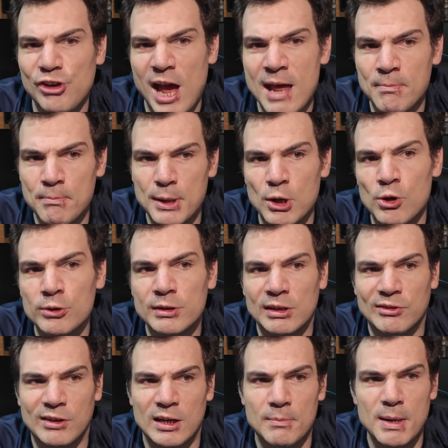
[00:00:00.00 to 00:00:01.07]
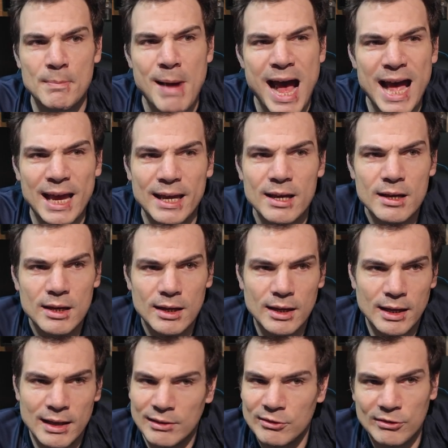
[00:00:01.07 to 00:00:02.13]
gen build that's going to be my,
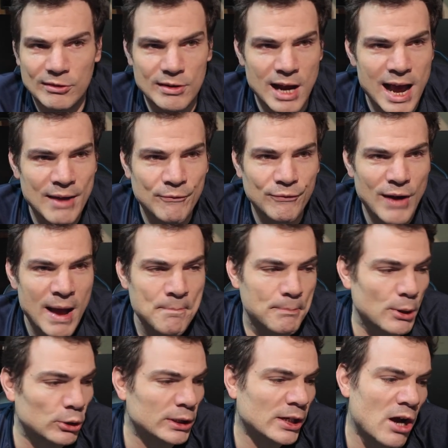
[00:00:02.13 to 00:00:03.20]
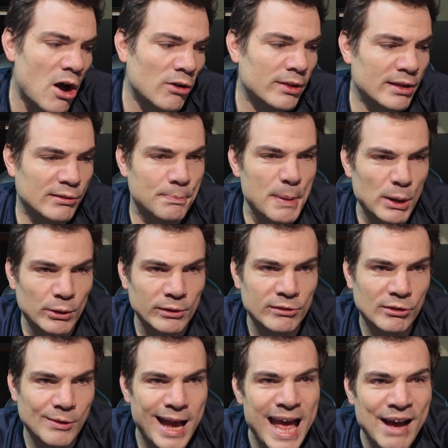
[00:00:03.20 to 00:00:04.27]
I'm building all of these
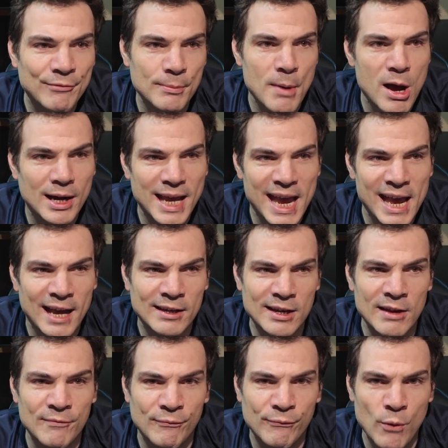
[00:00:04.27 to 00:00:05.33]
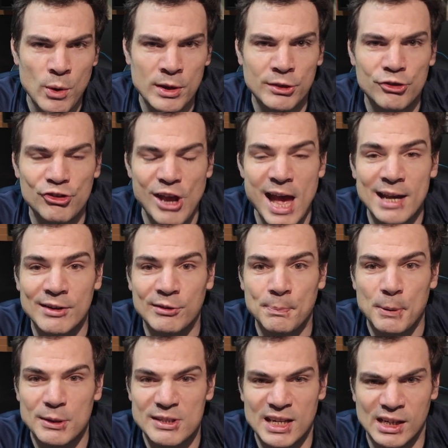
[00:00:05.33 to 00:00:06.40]
builds, so I have them on hand, and 4th gen is
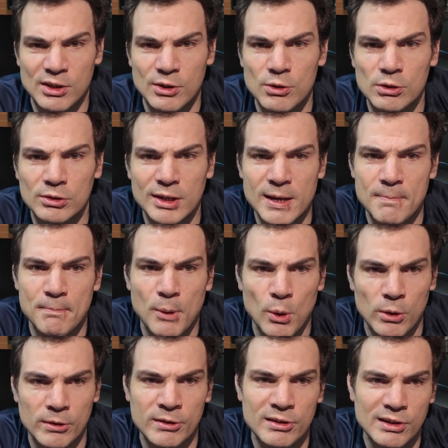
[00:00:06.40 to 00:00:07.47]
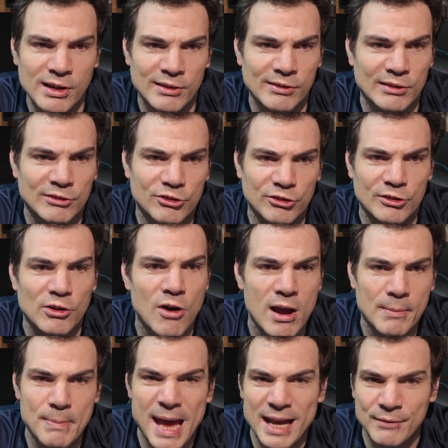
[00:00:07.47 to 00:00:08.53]
particularly important because it's just a
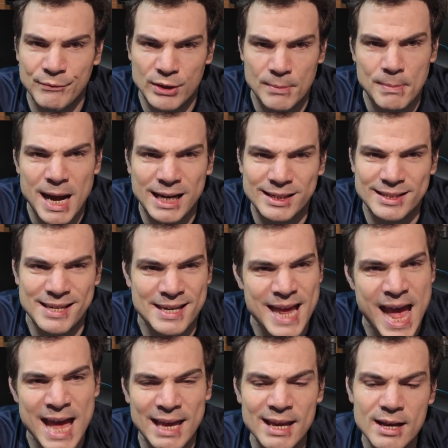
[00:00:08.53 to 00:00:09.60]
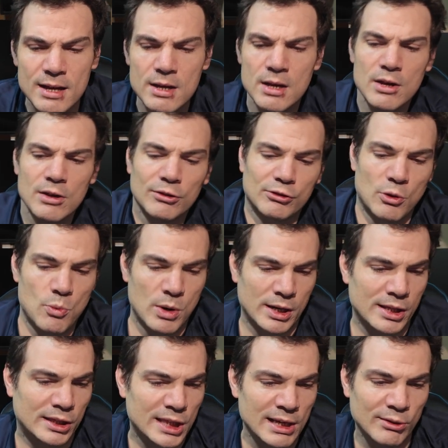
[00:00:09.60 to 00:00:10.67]
lot of bang for the buck today. So one
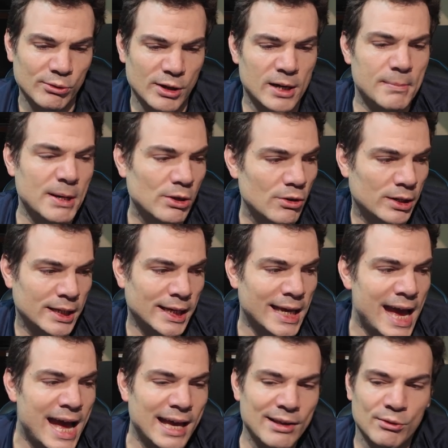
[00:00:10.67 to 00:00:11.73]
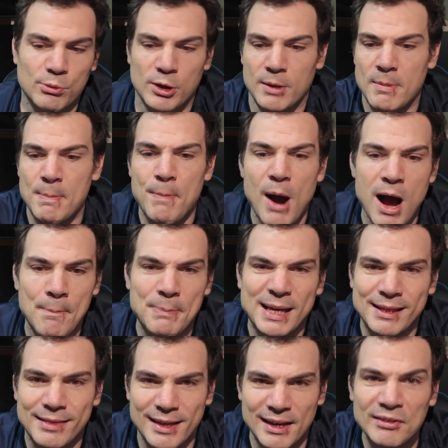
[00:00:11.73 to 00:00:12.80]
of the things we're going to be looking at is we're going to be
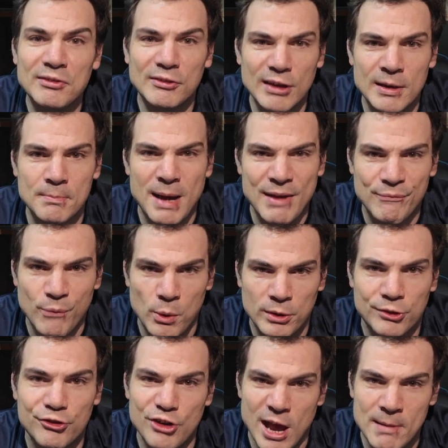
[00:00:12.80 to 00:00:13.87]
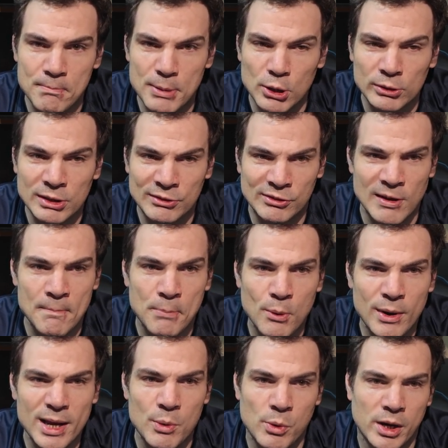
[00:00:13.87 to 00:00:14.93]
popping this in my 4th gen build at some
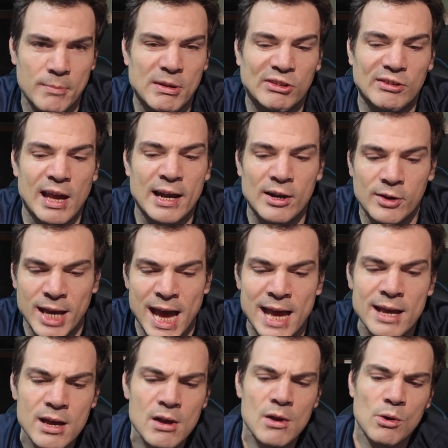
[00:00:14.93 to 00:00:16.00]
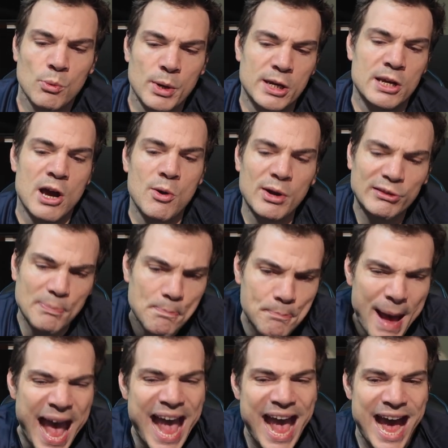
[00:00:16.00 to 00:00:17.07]
point. We're going to be saying, okay, we know it's
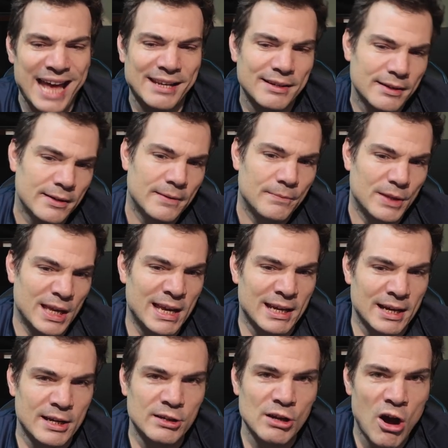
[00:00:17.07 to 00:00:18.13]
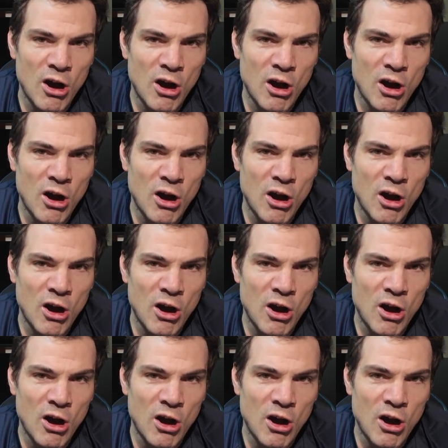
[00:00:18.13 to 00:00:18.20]
bad in a